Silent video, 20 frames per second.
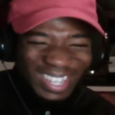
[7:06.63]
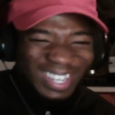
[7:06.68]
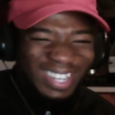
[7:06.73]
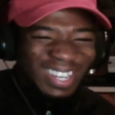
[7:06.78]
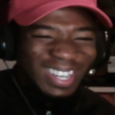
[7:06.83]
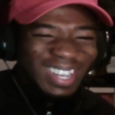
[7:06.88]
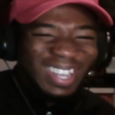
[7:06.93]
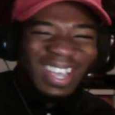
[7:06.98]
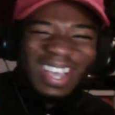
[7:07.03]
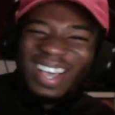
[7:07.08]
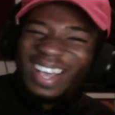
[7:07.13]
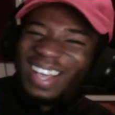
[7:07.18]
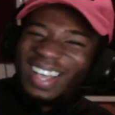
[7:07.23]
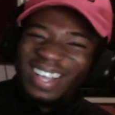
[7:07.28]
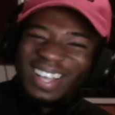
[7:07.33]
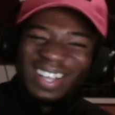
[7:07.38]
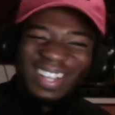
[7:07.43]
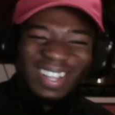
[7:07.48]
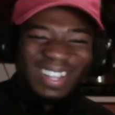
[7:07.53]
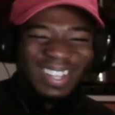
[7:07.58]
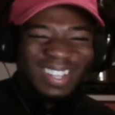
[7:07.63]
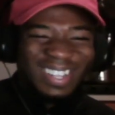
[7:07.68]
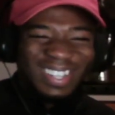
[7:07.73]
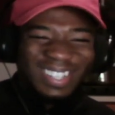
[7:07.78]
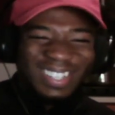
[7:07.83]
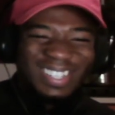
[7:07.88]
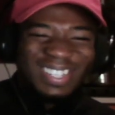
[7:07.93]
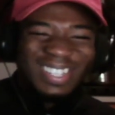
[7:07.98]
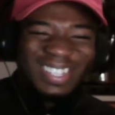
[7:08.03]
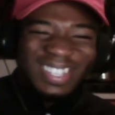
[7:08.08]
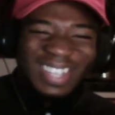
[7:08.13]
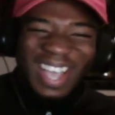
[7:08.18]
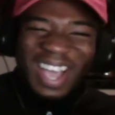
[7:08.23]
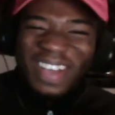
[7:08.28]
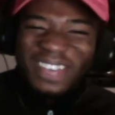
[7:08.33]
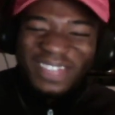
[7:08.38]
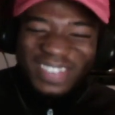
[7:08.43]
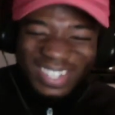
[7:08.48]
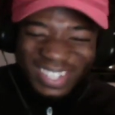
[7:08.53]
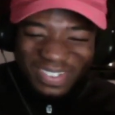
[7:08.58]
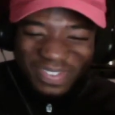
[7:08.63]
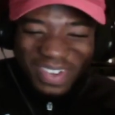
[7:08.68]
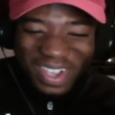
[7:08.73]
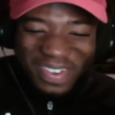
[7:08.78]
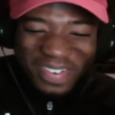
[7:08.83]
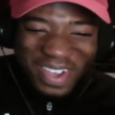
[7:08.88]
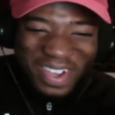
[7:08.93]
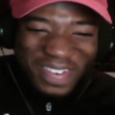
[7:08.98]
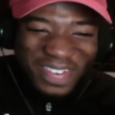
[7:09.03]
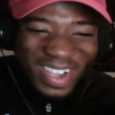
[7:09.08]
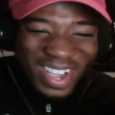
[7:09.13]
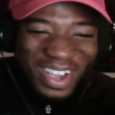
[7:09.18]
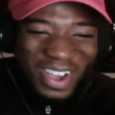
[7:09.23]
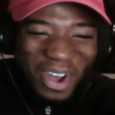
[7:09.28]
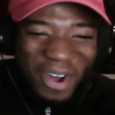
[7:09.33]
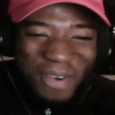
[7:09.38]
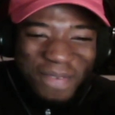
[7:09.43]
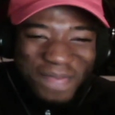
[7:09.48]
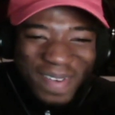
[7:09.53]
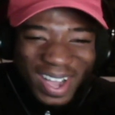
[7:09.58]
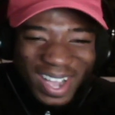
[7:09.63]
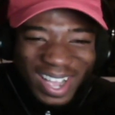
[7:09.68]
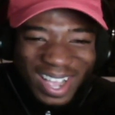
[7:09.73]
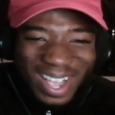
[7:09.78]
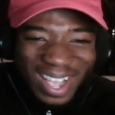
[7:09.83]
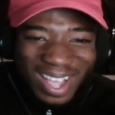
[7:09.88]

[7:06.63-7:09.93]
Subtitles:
Yeah. She said, wait, go back again.